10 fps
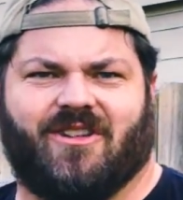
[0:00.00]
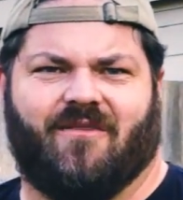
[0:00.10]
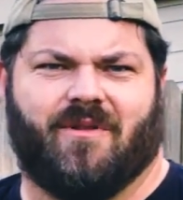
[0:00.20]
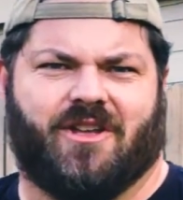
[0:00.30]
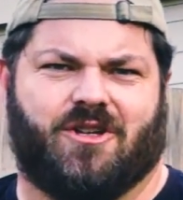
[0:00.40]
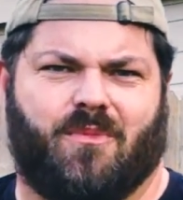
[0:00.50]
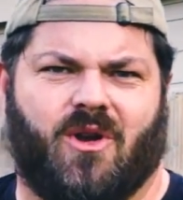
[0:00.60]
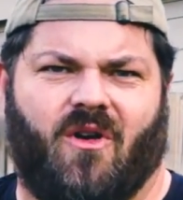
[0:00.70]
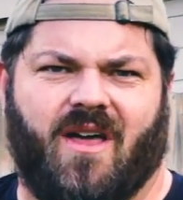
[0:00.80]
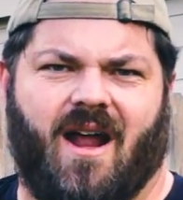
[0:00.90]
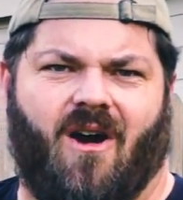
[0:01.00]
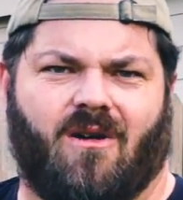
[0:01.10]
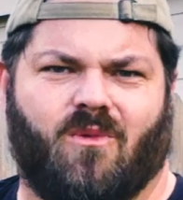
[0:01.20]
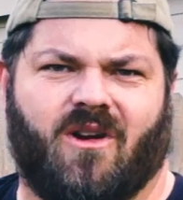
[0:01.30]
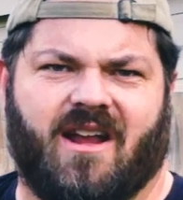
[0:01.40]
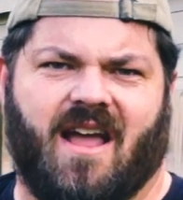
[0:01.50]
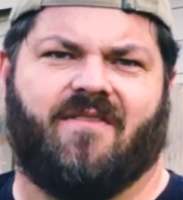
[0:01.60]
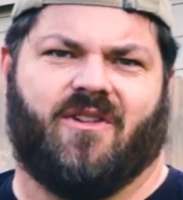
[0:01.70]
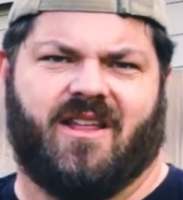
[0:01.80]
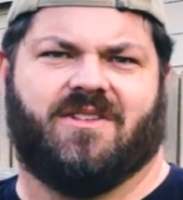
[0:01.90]
yourself because you put all that hard work and
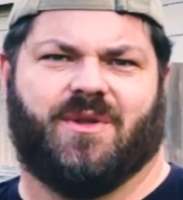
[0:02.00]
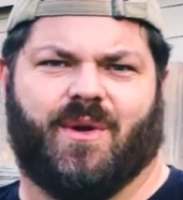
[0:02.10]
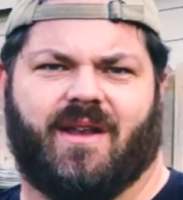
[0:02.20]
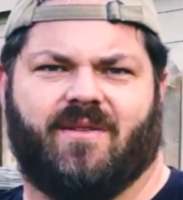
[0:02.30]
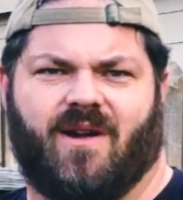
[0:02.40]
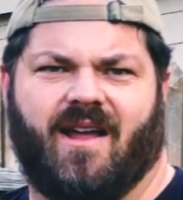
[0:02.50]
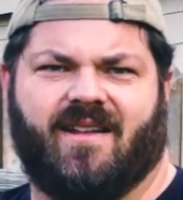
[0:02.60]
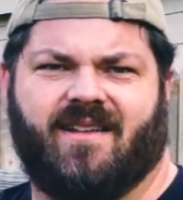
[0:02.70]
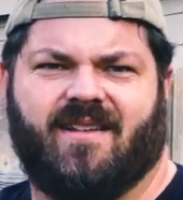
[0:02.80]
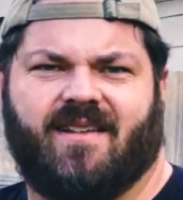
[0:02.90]
effort into it, right?